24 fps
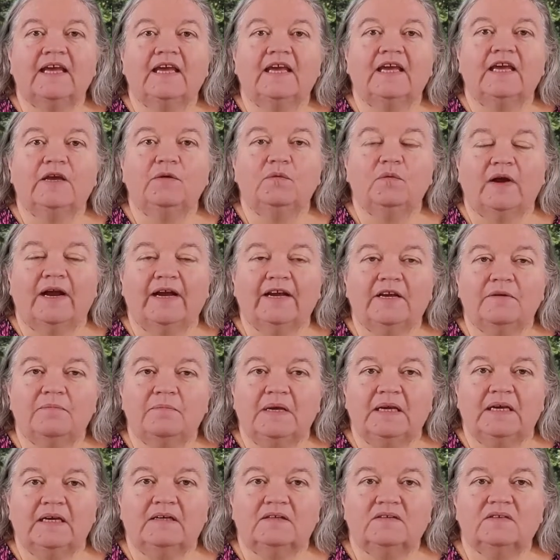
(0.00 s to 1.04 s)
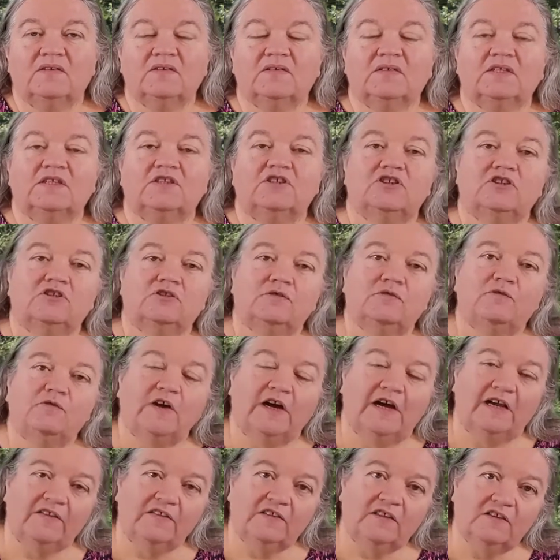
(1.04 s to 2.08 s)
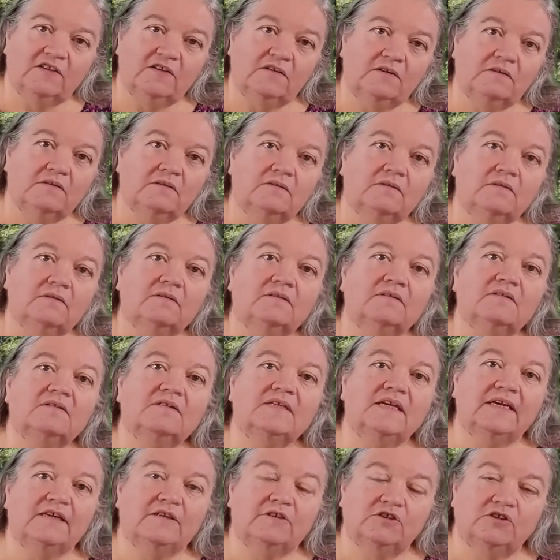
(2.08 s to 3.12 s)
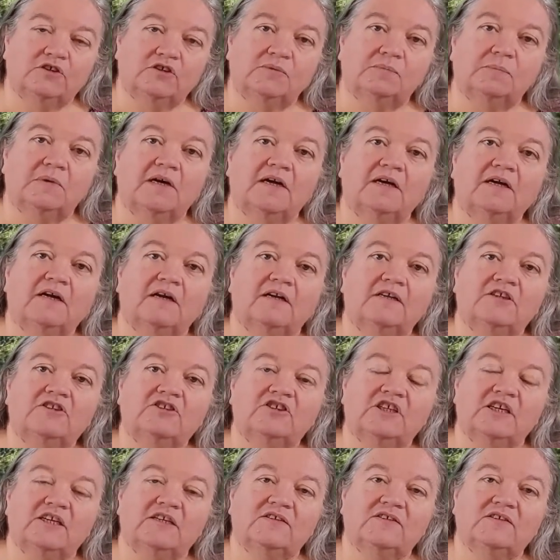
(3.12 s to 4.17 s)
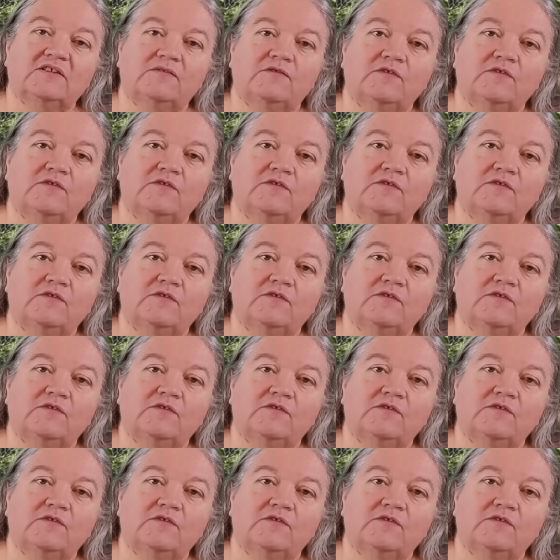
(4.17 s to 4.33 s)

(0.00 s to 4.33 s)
He recommends that you find the tender spot on your chest.